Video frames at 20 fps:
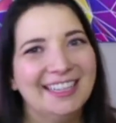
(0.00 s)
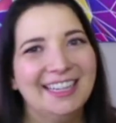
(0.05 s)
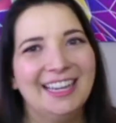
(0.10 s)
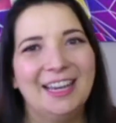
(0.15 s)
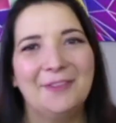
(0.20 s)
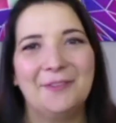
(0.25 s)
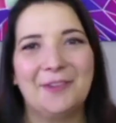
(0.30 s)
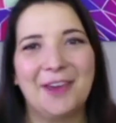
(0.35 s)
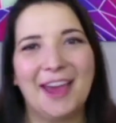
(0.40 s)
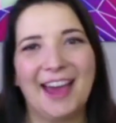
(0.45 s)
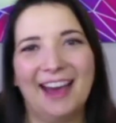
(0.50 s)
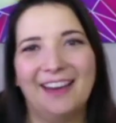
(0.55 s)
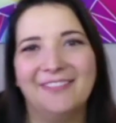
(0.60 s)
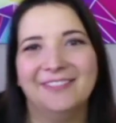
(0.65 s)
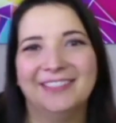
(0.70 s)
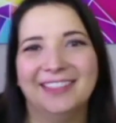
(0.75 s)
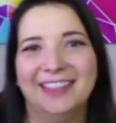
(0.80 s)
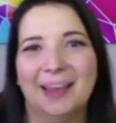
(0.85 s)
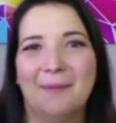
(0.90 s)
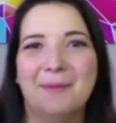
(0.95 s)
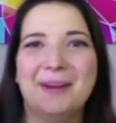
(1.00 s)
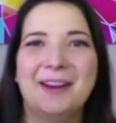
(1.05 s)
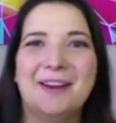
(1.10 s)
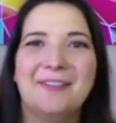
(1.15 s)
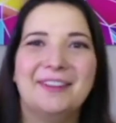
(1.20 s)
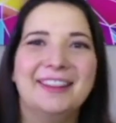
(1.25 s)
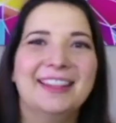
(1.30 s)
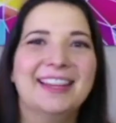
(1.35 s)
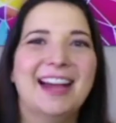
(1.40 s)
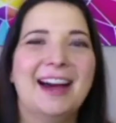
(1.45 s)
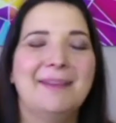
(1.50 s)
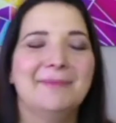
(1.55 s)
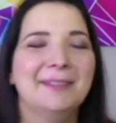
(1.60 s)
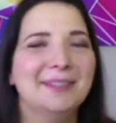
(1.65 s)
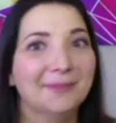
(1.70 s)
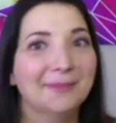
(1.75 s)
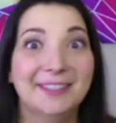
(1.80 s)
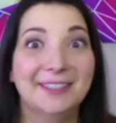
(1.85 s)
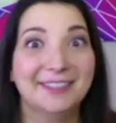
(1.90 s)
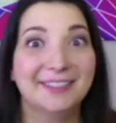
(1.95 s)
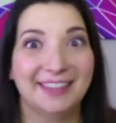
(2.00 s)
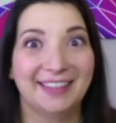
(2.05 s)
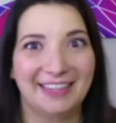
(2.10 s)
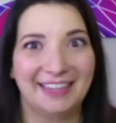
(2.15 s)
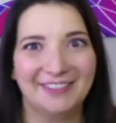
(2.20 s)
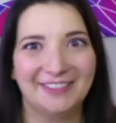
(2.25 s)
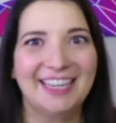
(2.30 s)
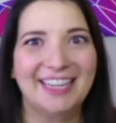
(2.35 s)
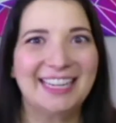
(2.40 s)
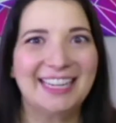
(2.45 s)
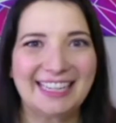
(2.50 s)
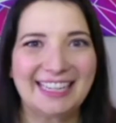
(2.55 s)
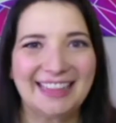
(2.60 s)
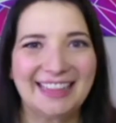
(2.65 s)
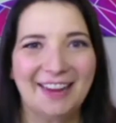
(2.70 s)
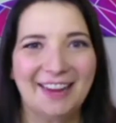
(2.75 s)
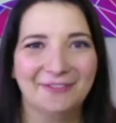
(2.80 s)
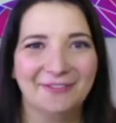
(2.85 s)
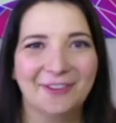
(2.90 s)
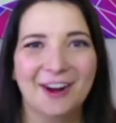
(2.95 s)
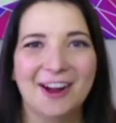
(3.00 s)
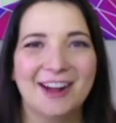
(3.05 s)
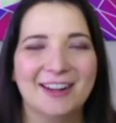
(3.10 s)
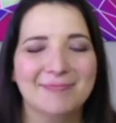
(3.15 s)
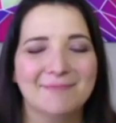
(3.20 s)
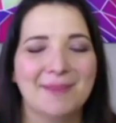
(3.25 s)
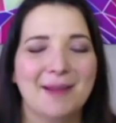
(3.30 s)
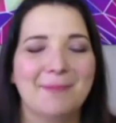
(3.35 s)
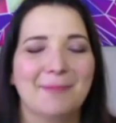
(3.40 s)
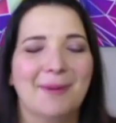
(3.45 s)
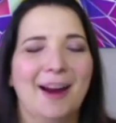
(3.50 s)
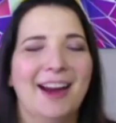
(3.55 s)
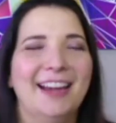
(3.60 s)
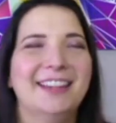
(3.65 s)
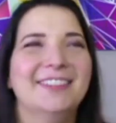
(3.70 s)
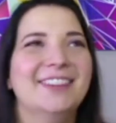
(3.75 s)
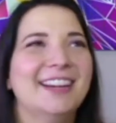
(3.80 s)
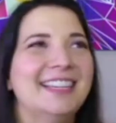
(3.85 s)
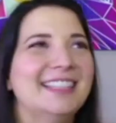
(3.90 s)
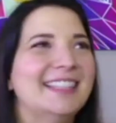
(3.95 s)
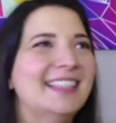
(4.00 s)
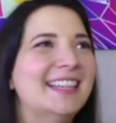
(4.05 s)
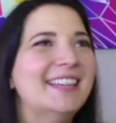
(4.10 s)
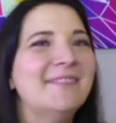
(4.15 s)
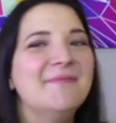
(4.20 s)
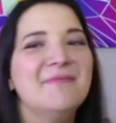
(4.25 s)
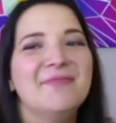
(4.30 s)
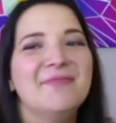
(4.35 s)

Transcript: If you have, let me know in the comments what you think of it. Eat That Frog by Brian Tracy.